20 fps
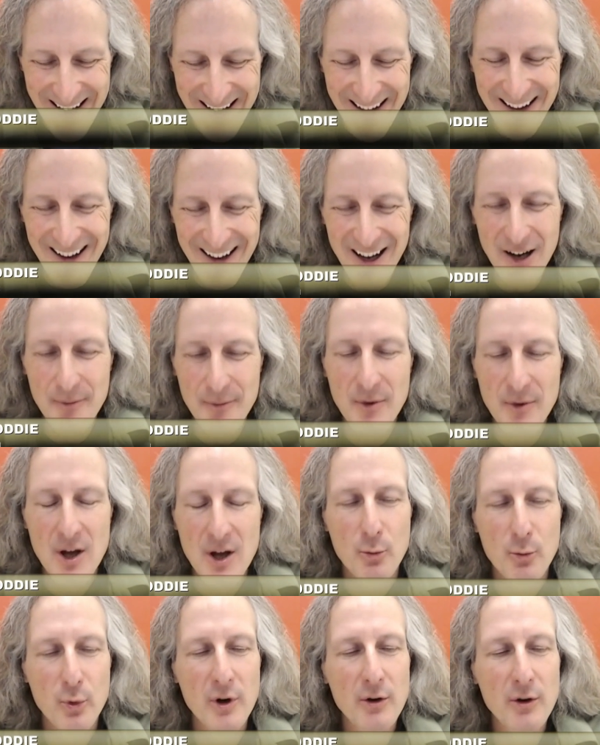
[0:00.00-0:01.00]
Um,
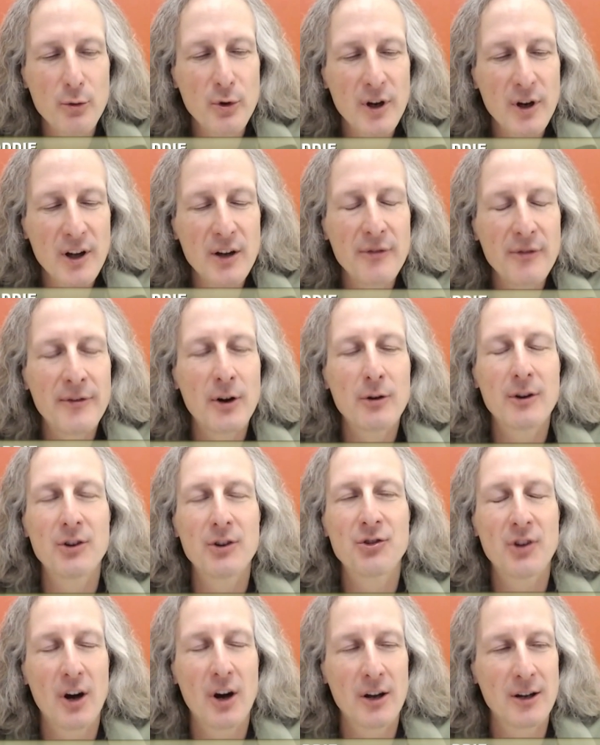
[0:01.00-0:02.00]
we're really
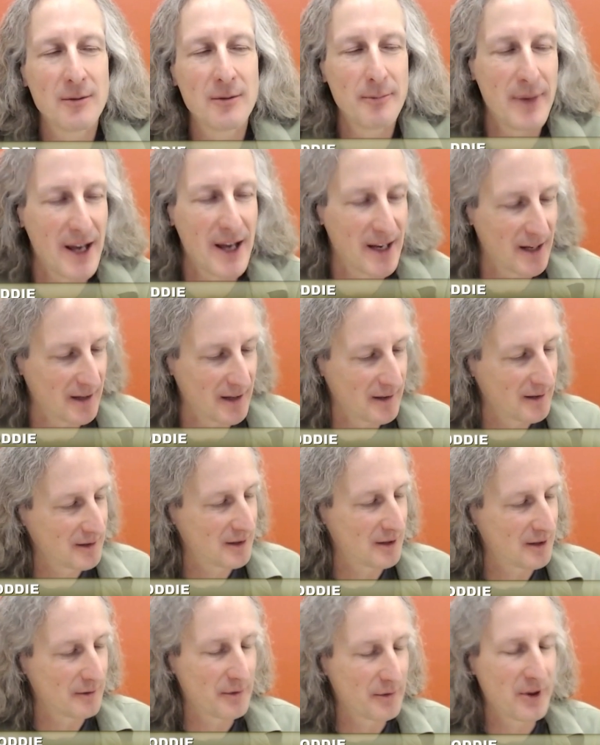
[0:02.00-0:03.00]
focused on embedded.
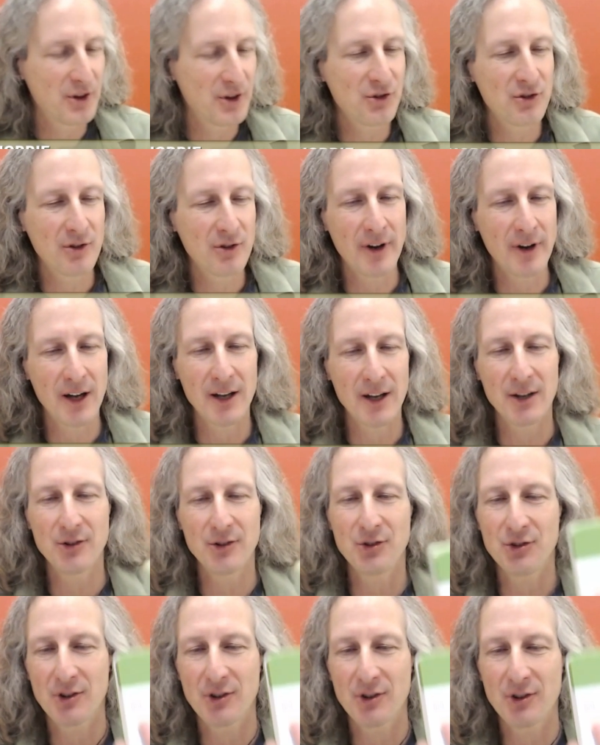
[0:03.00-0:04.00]
You know, this
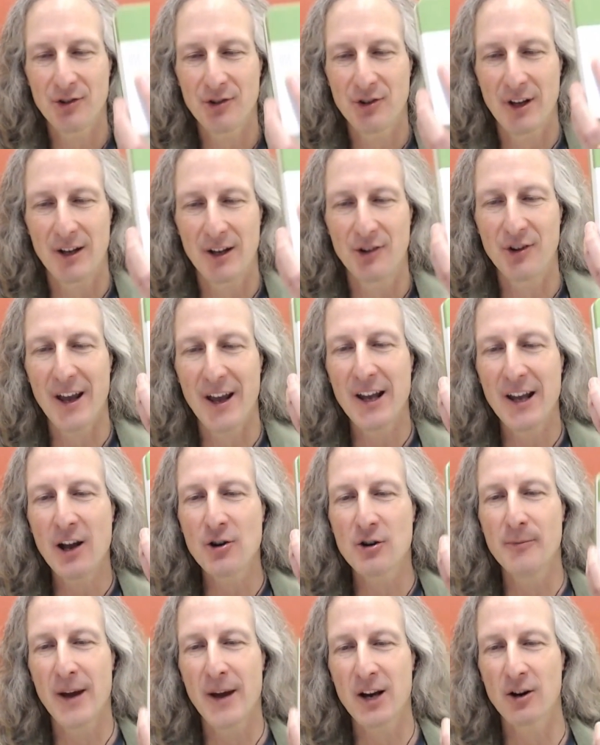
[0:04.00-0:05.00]
device I said is
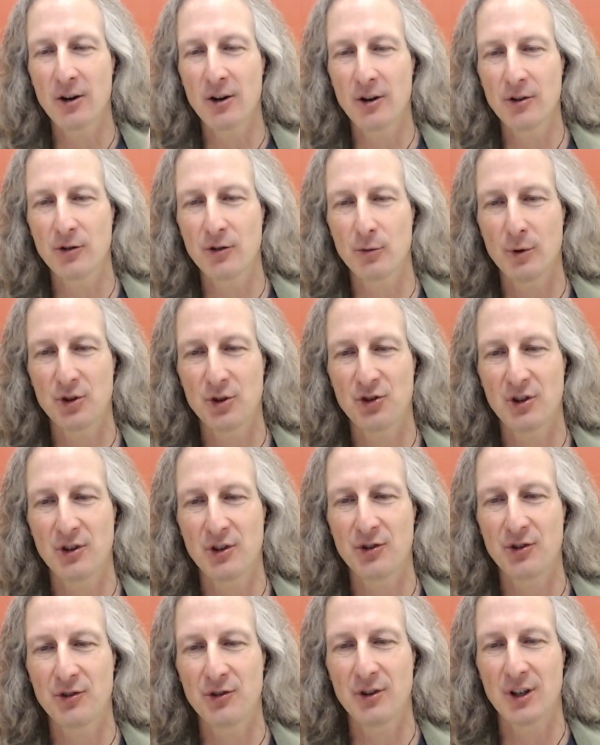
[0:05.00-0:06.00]
800 megahertz, which
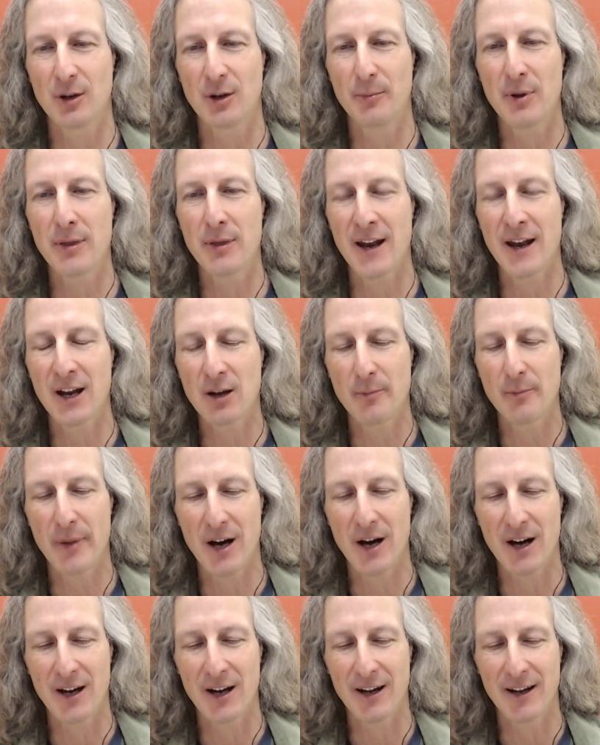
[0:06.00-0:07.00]
is you know pathetic
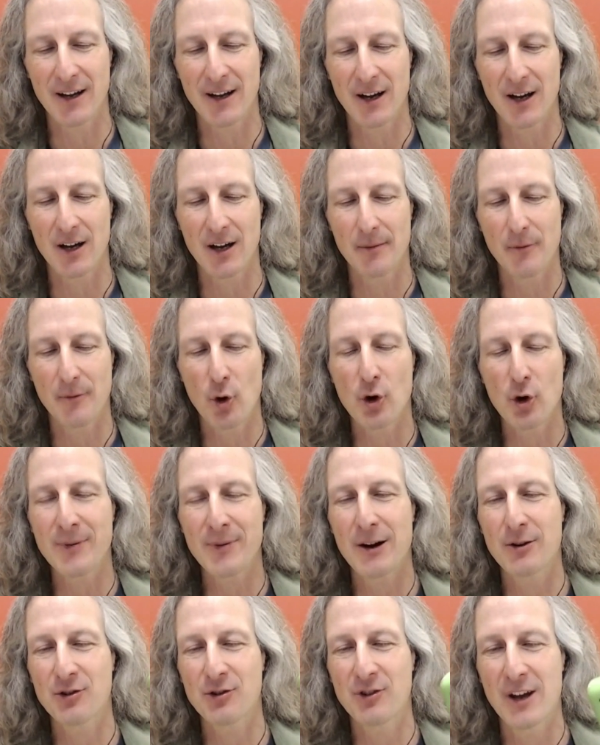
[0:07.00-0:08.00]
by um,
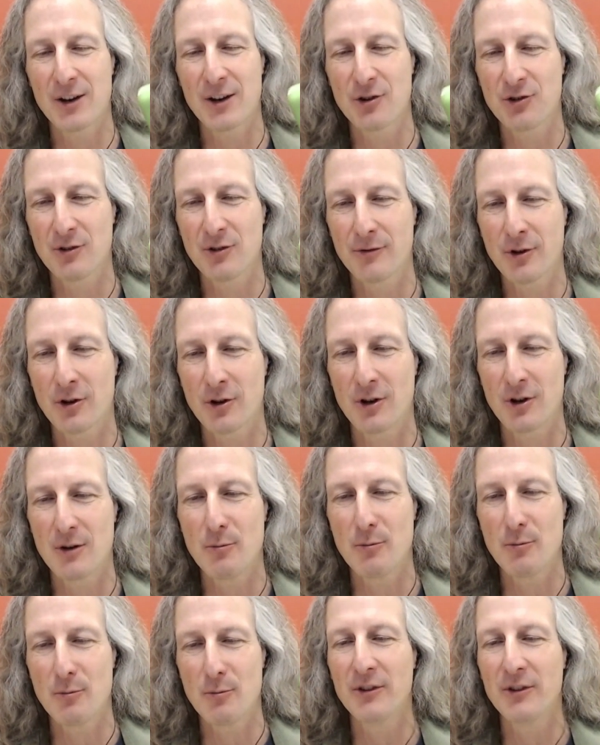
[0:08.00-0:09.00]
horsepower standards of current
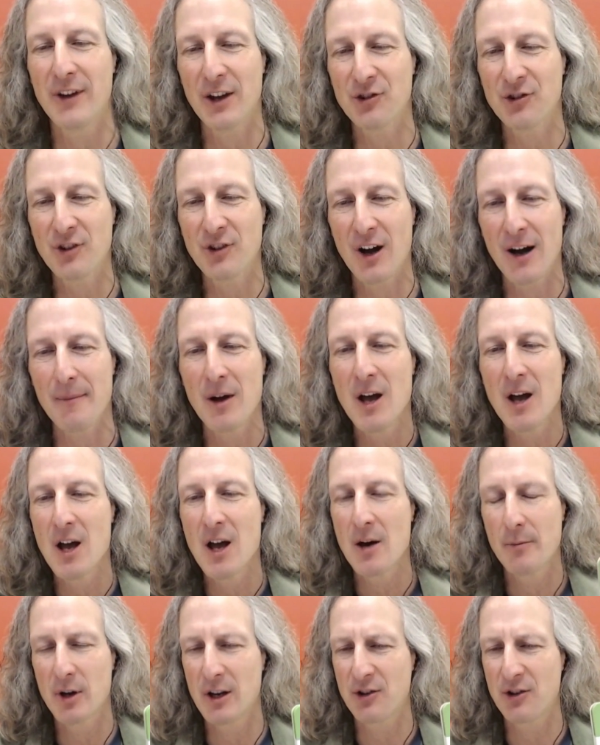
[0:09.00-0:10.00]
mobile and desktop,
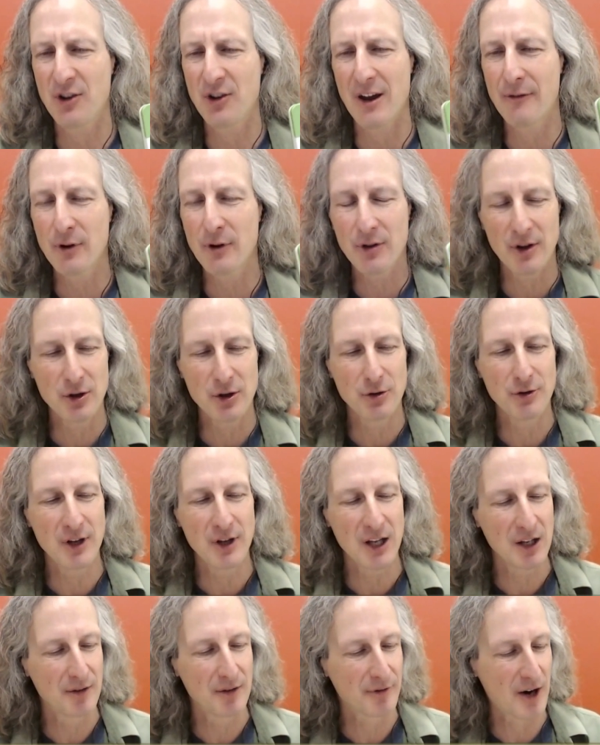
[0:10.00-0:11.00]
but it's everything you
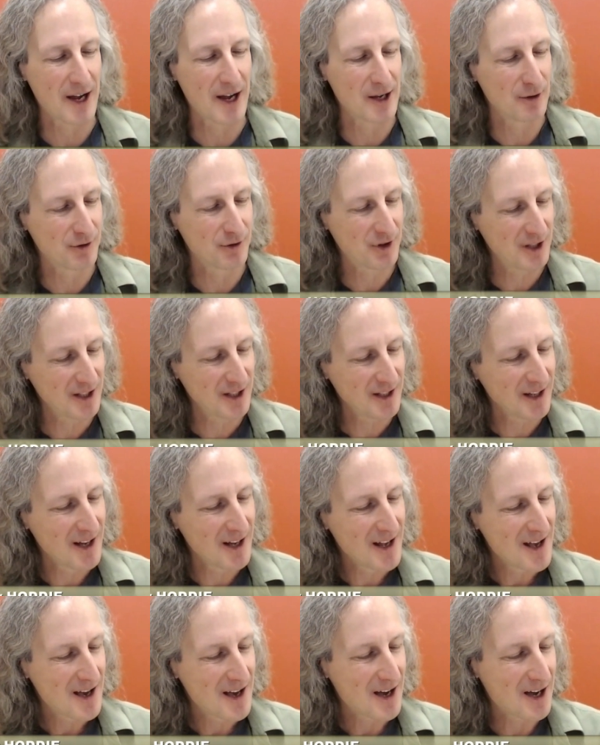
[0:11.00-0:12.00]
need for IoT.
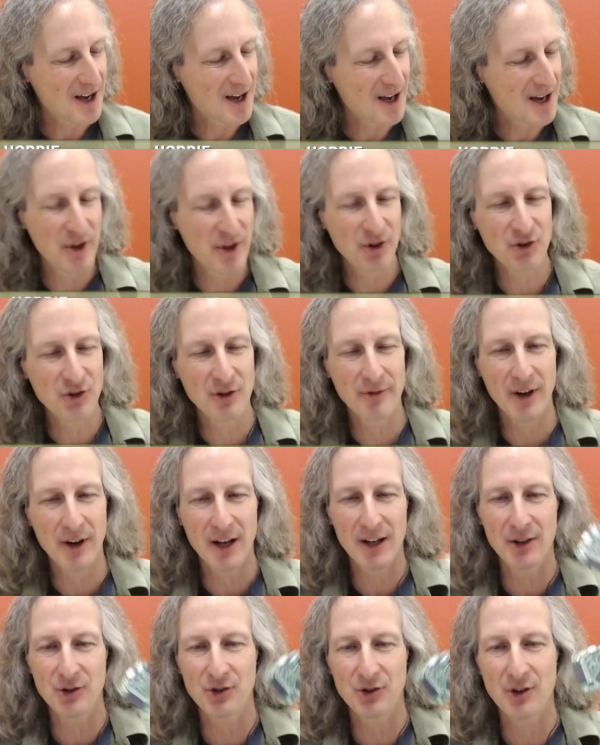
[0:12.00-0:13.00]
Um, this
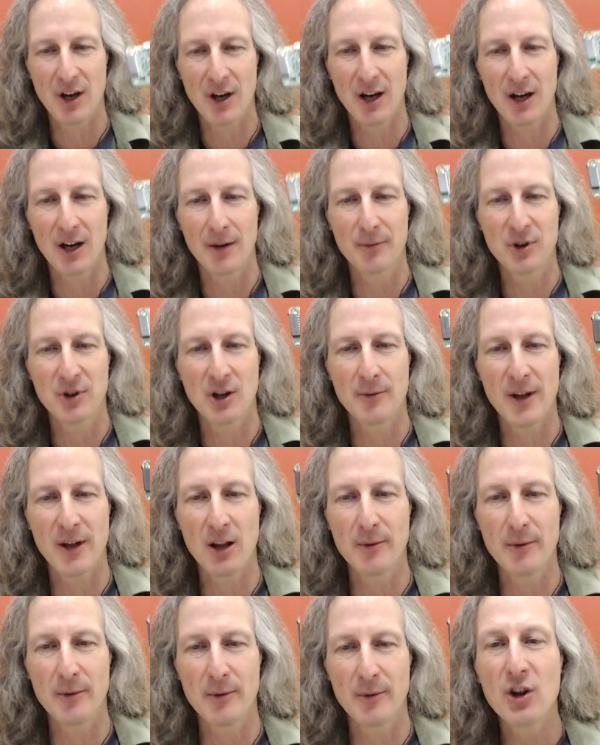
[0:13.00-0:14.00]
device, uh, Kinoma
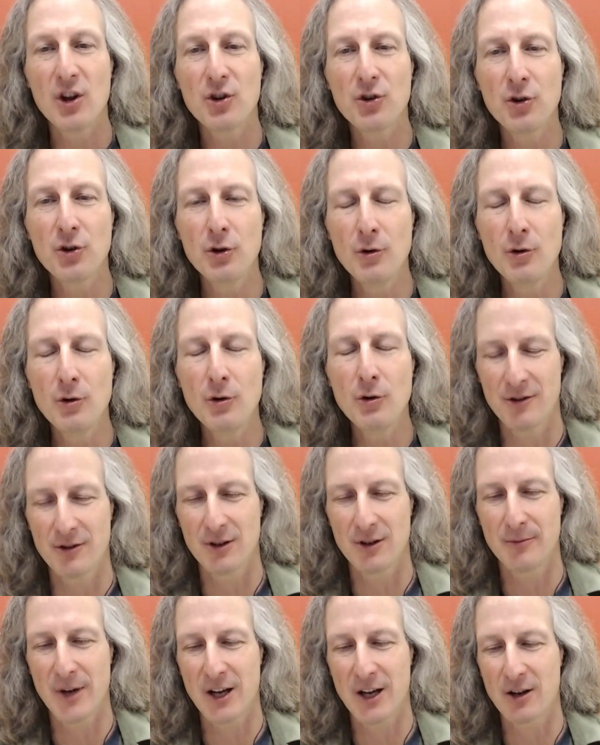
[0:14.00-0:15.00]
Element, is
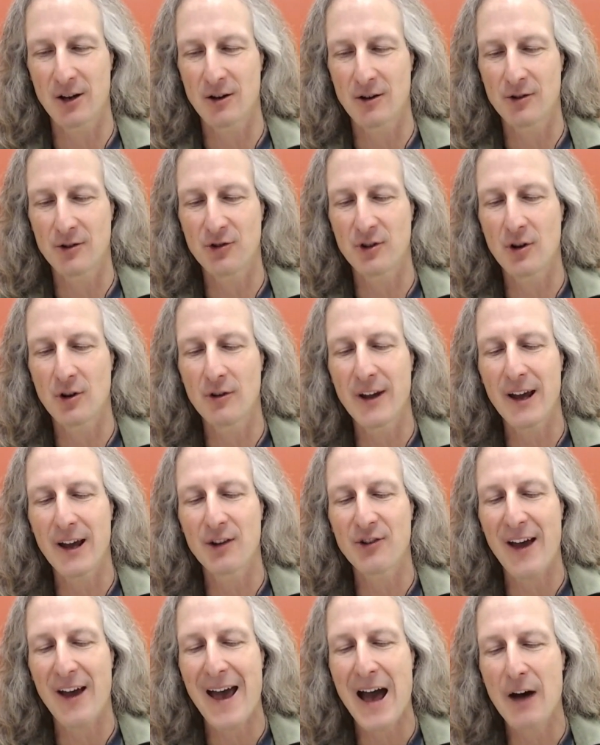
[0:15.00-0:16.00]
200 megahertz and only
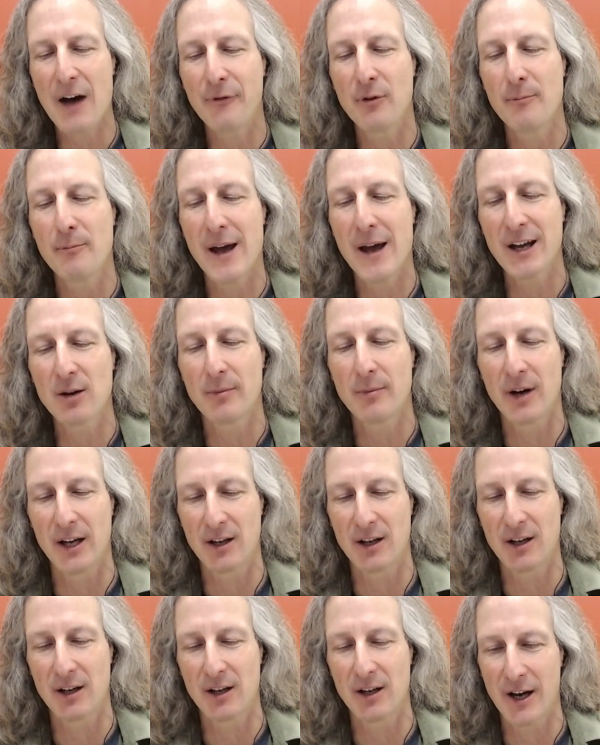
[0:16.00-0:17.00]
has a half a
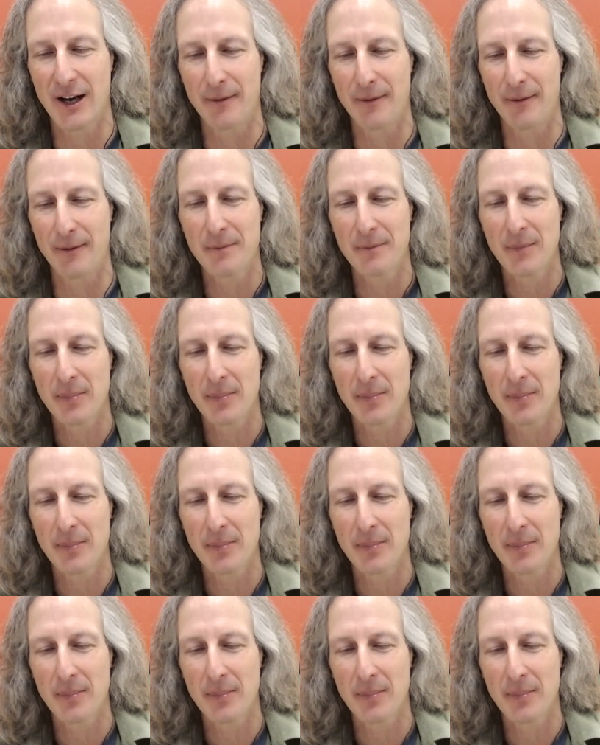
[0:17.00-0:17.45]
megabyte of RAM.